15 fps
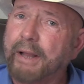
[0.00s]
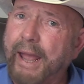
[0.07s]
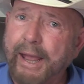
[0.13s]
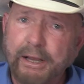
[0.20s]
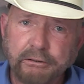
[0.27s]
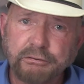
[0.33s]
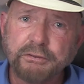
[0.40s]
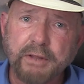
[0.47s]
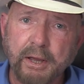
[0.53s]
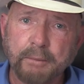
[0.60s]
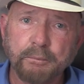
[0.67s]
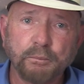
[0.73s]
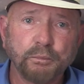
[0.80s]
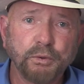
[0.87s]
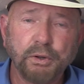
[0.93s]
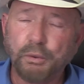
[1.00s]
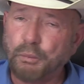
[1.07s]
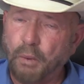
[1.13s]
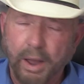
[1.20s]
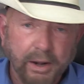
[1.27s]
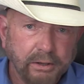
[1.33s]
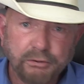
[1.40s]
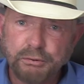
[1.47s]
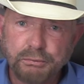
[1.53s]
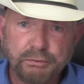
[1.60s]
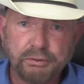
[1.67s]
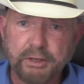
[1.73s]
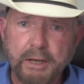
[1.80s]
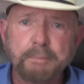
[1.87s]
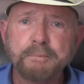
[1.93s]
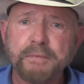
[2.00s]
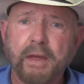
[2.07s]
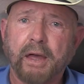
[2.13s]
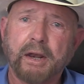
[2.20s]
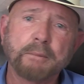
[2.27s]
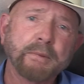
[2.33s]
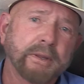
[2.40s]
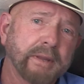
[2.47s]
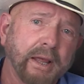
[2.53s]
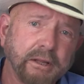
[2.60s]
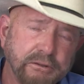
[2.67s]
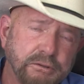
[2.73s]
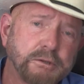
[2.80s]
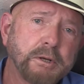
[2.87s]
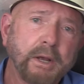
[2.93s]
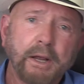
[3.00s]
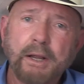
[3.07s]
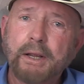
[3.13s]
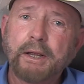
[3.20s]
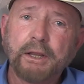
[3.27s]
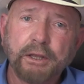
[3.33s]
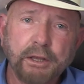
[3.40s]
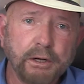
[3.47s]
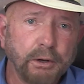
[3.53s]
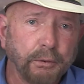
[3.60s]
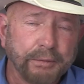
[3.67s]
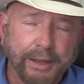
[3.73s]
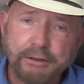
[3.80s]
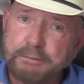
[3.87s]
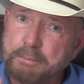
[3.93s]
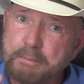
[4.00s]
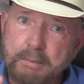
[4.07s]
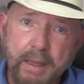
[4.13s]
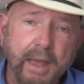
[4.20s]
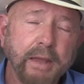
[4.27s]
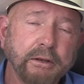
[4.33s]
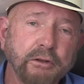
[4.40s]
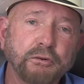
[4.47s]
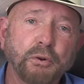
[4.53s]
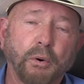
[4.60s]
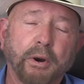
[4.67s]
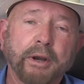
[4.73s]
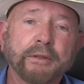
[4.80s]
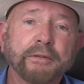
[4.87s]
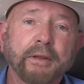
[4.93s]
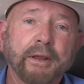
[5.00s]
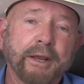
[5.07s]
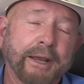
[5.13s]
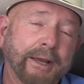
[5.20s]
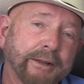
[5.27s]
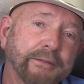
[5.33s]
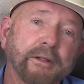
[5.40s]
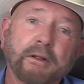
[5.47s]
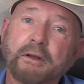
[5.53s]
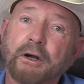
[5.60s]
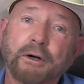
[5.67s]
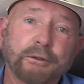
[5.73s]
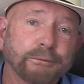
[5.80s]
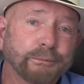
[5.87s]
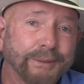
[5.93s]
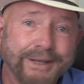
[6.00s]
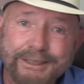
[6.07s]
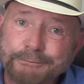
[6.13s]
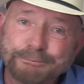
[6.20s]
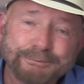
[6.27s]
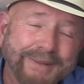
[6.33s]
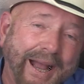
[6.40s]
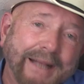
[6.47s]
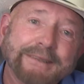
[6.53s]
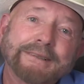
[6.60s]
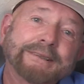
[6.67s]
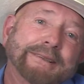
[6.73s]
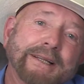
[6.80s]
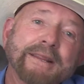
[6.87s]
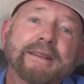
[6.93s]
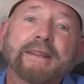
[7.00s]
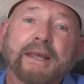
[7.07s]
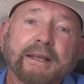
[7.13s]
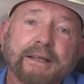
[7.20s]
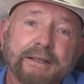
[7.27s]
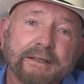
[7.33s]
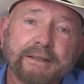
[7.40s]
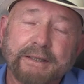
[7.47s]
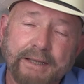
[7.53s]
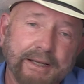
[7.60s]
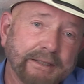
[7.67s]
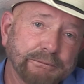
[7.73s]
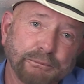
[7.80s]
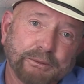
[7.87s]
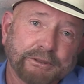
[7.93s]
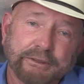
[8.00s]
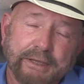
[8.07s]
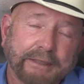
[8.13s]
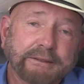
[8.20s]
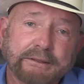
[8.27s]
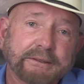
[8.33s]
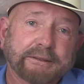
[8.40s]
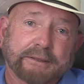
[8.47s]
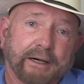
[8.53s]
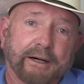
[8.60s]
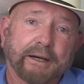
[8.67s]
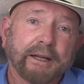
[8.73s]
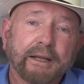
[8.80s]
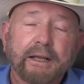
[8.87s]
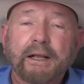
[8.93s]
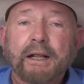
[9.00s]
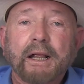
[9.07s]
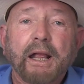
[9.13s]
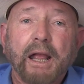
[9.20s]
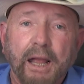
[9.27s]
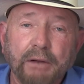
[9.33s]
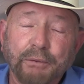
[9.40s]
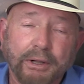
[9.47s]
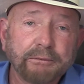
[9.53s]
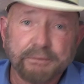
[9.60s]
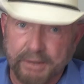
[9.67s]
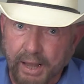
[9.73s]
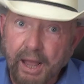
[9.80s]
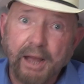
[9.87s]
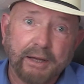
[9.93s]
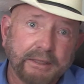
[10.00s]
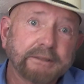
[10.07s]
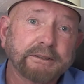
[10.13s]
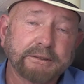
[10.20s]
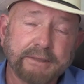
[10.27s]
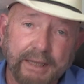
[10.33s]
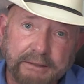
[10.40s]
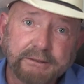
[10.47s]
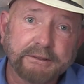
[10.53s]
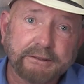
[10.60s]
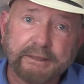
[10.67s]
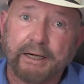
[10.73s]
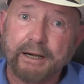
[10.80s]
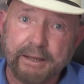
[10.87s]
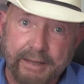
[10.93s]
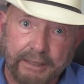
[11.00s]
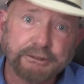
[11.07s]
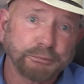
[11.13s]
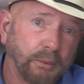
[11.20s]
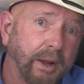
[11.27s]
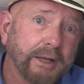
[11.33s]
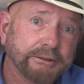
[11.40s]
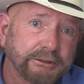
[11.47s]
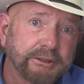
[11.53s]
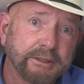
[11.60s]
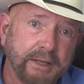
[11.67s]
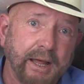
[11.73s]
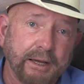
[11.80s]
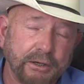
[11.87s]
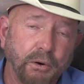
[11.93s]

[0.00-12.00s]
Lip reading: ask them, why did you skip that? I mean, that's mandatory. And they'll go, well, I just didn't think it was necessary. Well, yeah, it's necessary. That's why it's in that